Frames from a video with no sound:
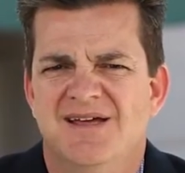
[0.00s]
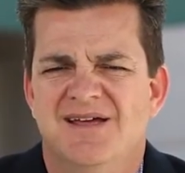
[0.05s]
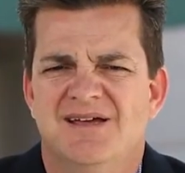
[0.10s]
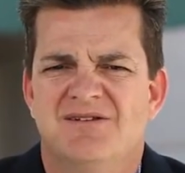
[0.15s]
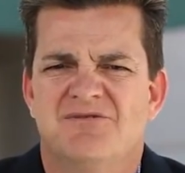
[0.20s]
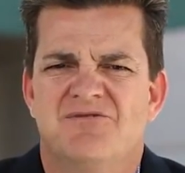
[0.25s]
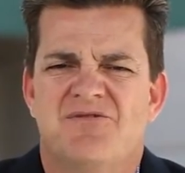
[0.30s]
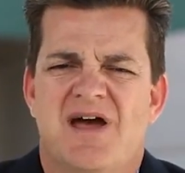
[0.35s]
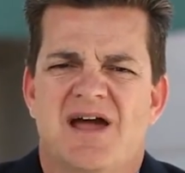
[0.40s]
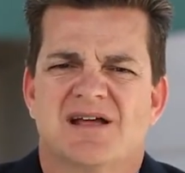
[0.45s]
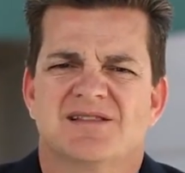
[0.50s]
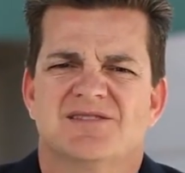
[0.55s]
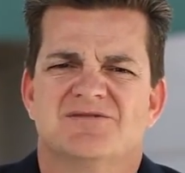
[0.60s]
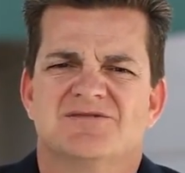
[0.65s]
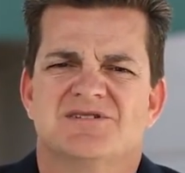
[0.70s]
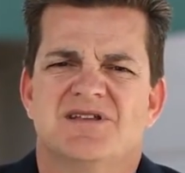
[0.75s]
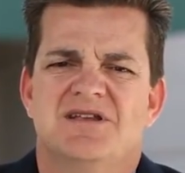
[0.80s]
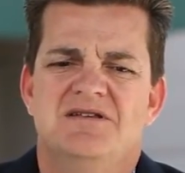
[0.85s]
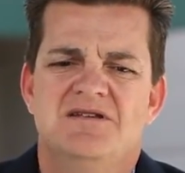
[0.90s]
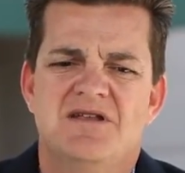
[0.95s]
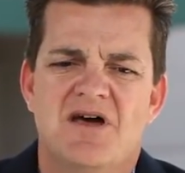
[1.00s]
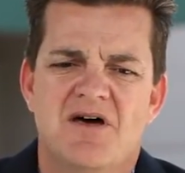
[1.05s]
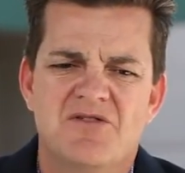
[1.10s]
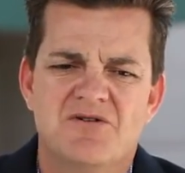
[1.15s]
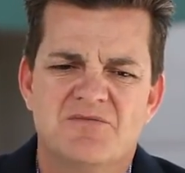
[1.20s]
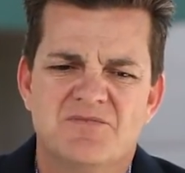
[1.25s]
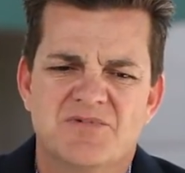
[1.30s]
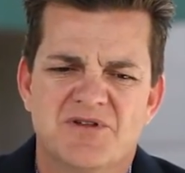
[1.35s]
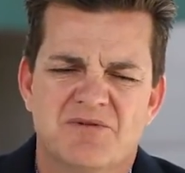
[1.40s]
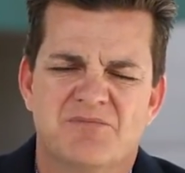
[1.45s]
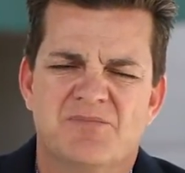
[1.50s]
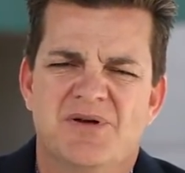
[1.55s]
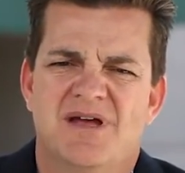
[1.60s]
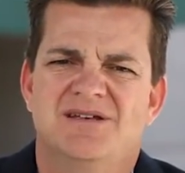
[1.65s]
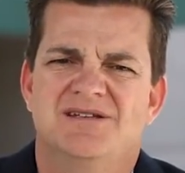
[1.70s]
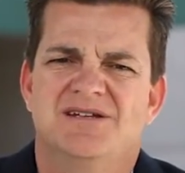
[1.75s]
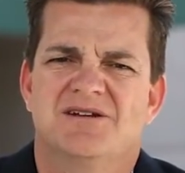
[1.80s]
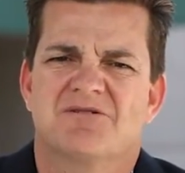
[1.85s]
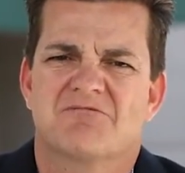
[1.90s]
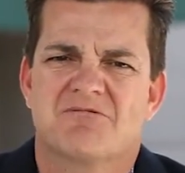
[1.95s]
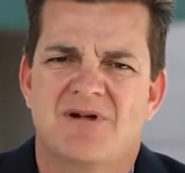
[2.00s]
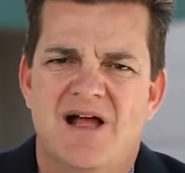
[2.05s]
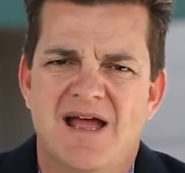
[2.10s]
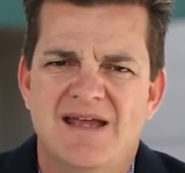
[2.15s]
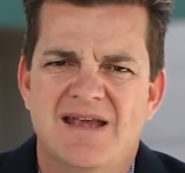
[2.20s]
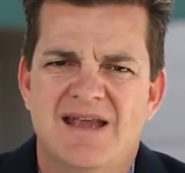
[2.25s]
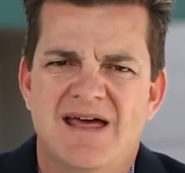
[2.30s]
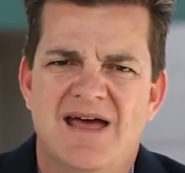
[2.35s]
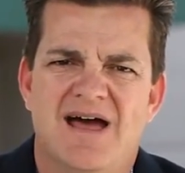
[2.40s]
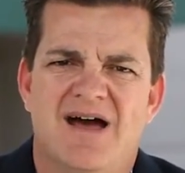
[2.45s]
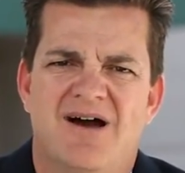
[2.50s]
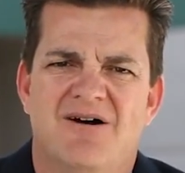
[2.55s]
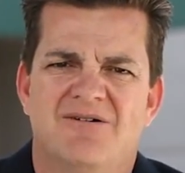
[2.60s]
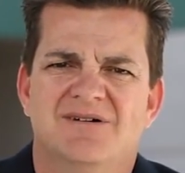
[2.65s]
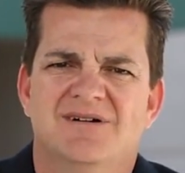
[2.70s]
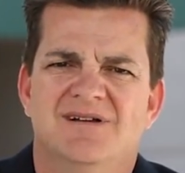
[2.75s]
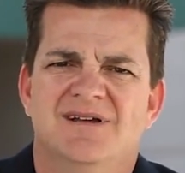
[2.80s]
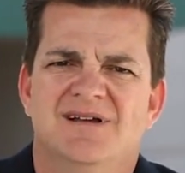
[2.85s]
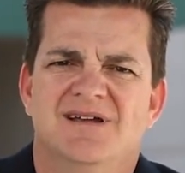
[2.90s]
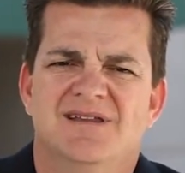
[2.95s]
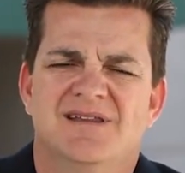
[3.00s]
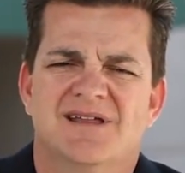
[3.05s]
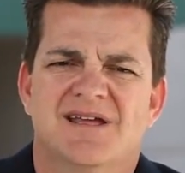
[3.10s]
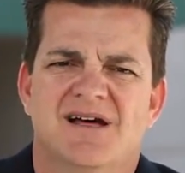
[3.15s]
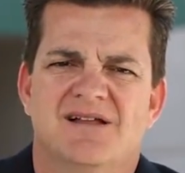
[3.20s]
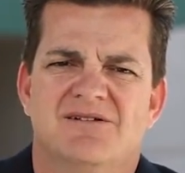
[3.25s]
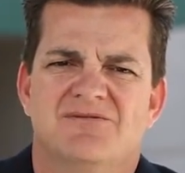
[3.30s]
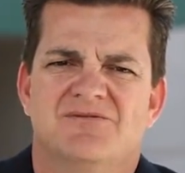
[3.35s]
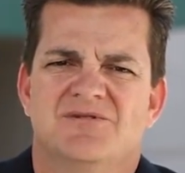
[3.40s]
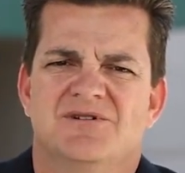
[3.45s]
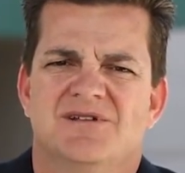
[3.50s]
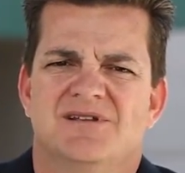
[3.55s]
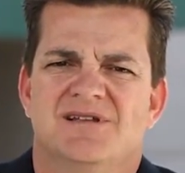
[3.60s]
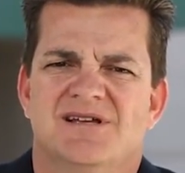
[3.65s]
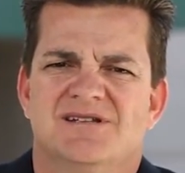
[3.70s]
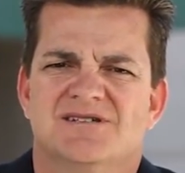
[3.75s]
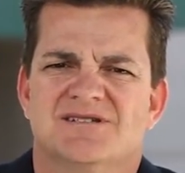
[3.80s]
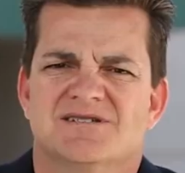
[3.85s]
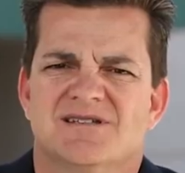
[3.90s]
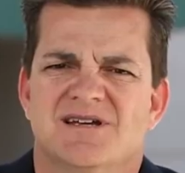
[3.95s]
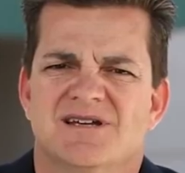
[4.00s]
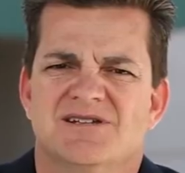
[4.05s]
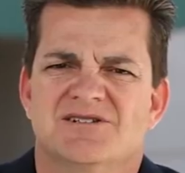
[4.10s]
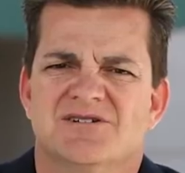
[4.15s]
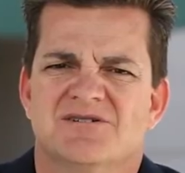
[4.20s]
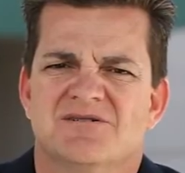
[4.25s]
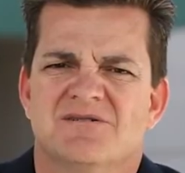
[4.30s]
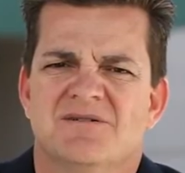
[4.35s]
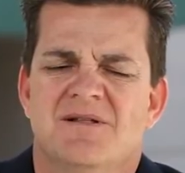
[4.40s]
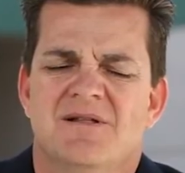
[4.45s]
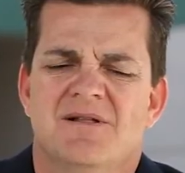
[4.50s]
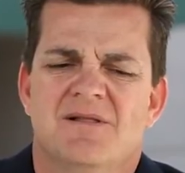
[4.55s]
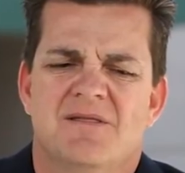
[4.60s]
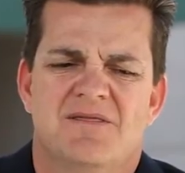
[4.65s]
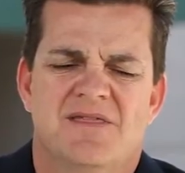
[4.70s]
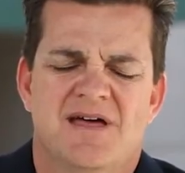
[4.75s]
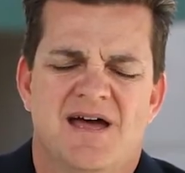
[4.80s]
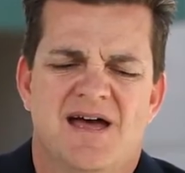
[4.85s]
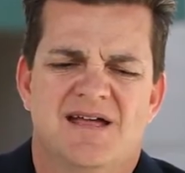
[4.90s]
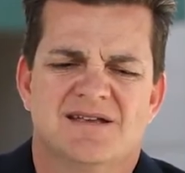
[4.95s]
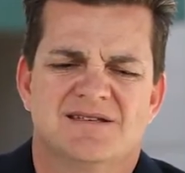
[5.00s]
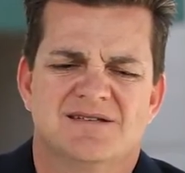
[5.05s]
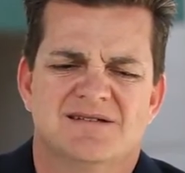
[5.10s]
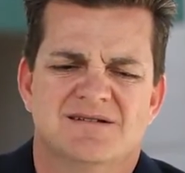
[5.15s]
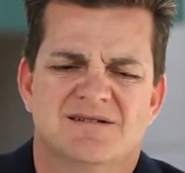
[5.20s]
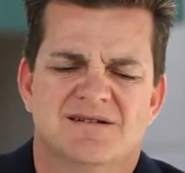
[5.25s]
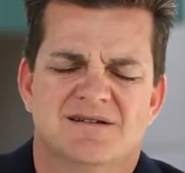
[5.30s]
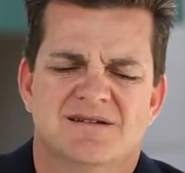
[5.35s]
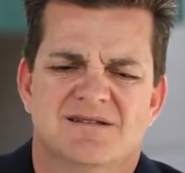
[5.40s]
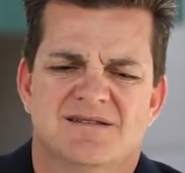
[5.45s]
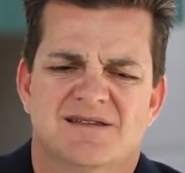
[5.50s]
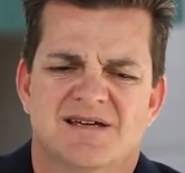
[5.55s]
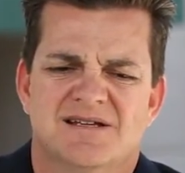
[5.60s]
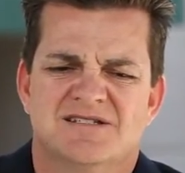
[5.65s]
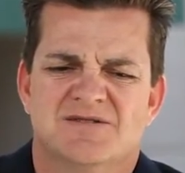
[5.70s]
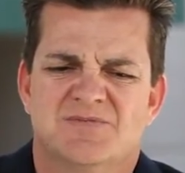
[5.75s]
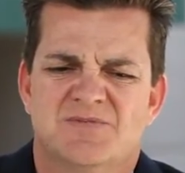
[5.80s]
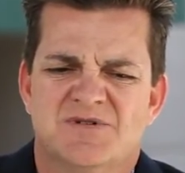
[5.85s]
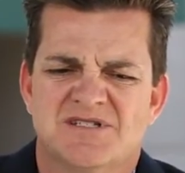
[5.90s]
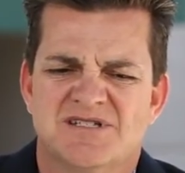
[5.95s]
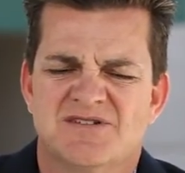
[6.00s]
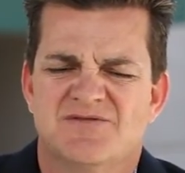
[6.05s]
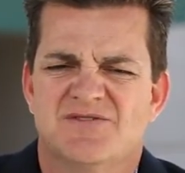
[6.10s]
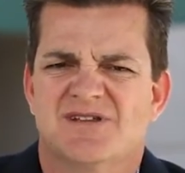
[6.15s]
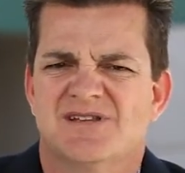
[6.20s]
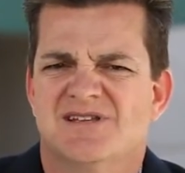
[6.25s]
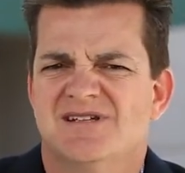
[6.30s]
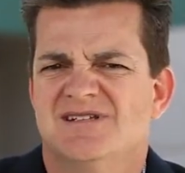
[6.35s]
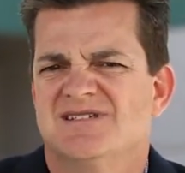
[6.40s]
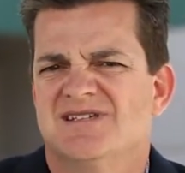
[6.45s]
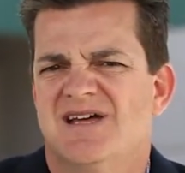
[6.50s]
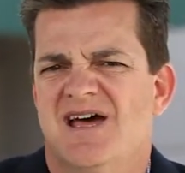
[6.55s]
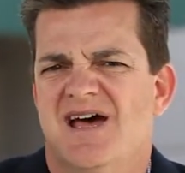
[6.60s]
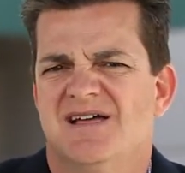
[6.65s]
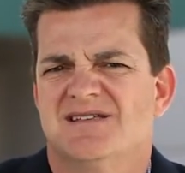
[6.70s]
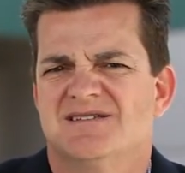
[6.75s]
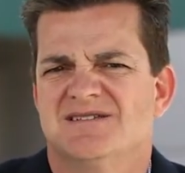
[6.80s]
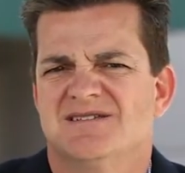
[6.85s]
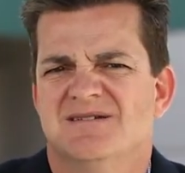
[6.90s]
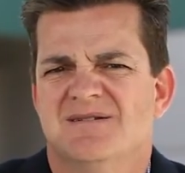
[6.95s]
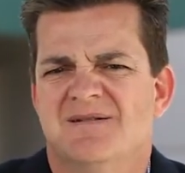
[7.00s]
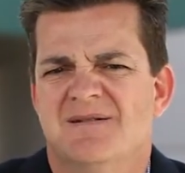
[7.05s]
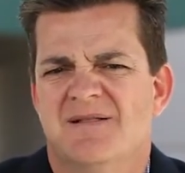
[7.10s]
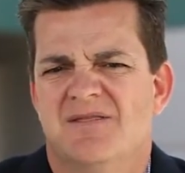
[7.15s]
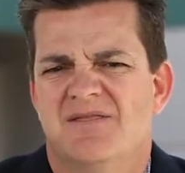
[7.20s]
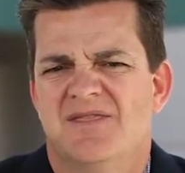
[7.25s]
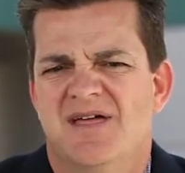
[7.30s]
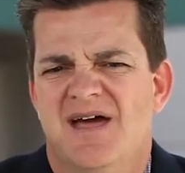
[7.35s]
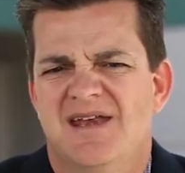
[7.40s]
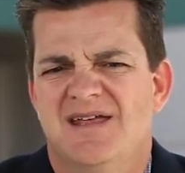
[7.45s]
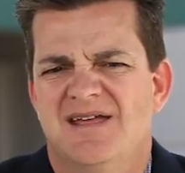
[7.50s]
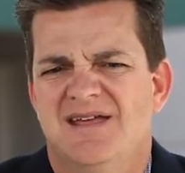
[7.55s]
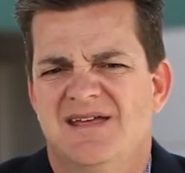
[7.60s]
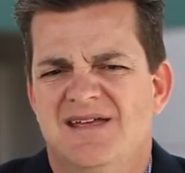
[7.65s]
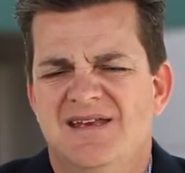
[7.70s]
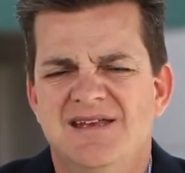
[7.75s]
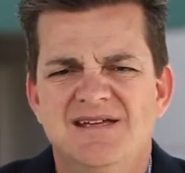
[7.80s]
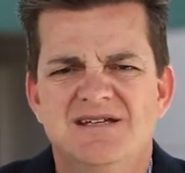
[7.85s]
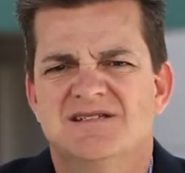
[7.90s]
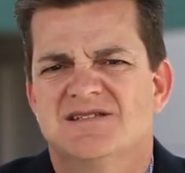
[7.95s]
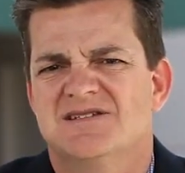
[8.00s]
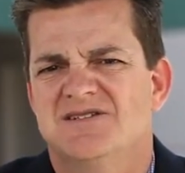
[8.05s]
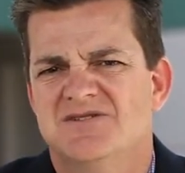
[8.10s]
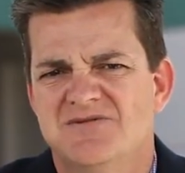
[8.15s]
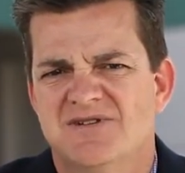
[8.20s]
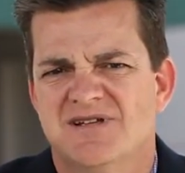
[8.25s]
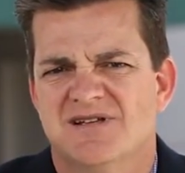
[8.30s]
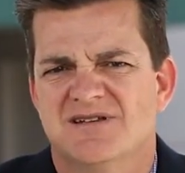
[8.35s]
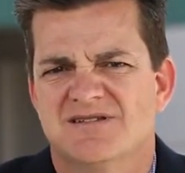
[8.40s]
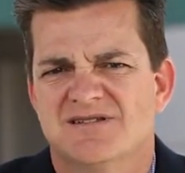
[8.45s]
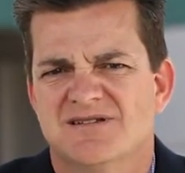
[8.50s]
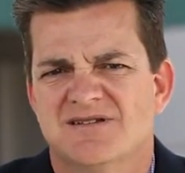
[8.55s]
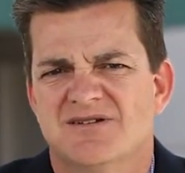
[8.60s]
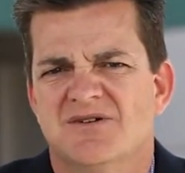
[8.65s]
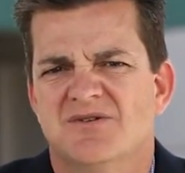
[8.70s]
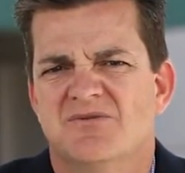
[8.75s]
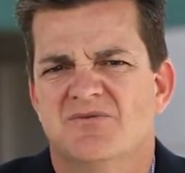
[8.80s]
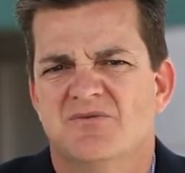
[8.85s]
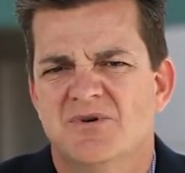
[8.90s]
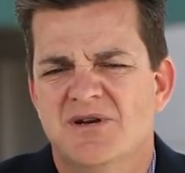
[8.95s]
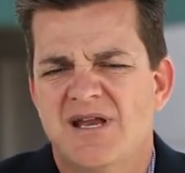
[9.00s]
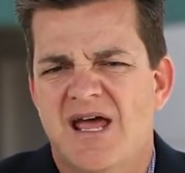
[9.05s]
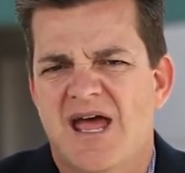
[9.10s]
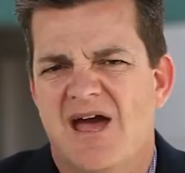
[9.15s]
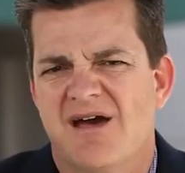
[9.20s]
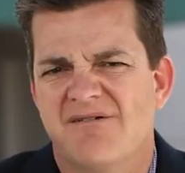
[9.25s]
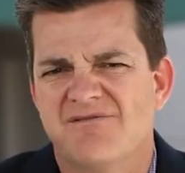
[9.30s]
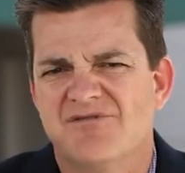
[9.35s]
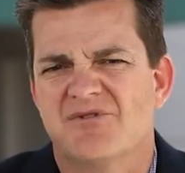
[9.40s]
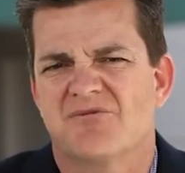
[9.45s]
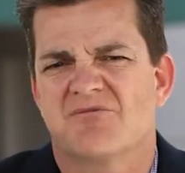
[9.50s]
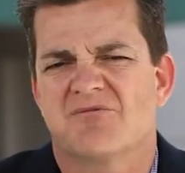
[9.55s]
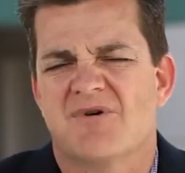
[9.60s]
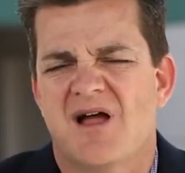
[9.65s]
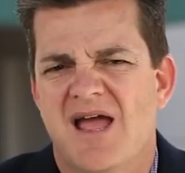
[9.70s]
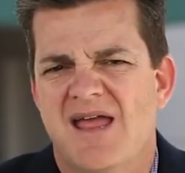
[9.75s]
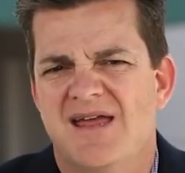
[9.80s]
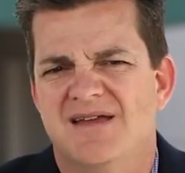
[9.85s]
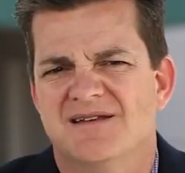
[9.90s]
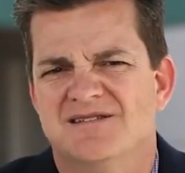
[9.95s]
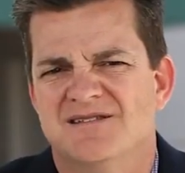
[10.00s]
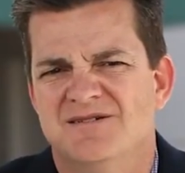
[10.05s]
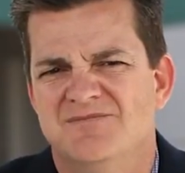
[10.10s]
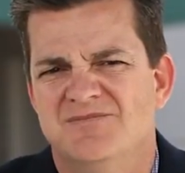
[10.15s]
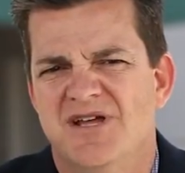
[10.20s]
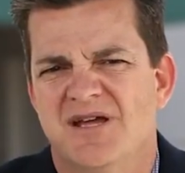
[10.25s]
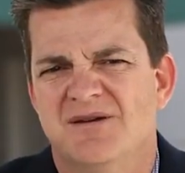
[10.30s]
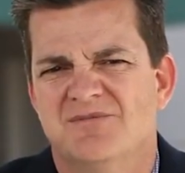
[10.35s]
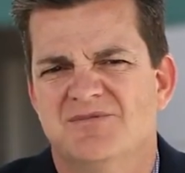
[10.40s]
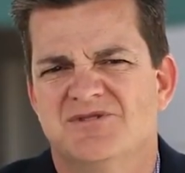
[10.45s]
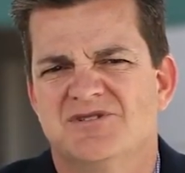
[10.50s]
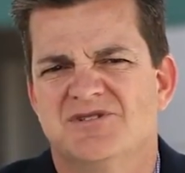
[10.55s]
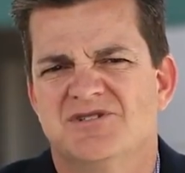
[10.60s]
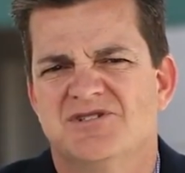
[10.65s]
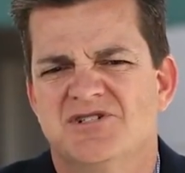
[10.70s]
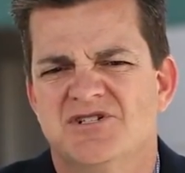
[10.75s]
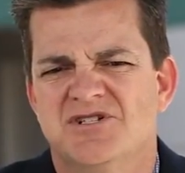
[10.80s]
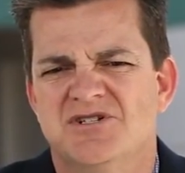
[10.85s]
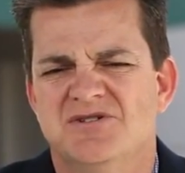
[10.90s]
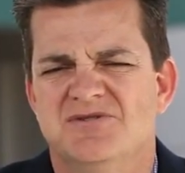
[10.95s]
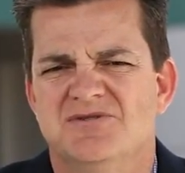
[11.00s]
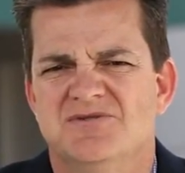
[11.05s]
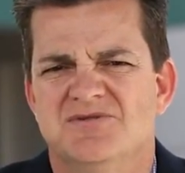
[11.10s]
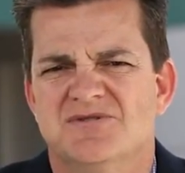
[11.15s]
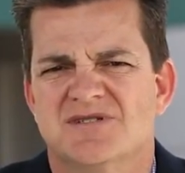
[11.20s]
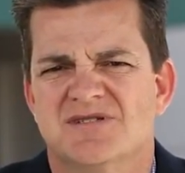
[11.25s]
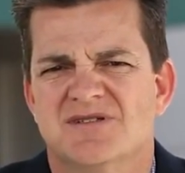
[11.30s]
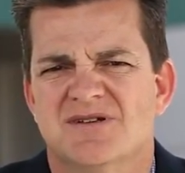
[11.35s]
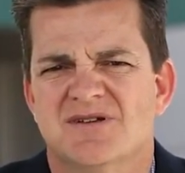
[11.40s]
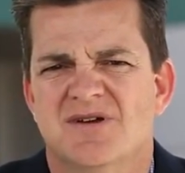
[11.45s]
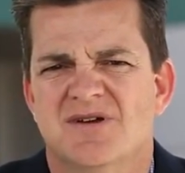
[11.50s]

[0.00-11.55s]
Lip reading: In fact, there's another bill pending right now in the California legislature that specifically says that any student would have the right to be able to choose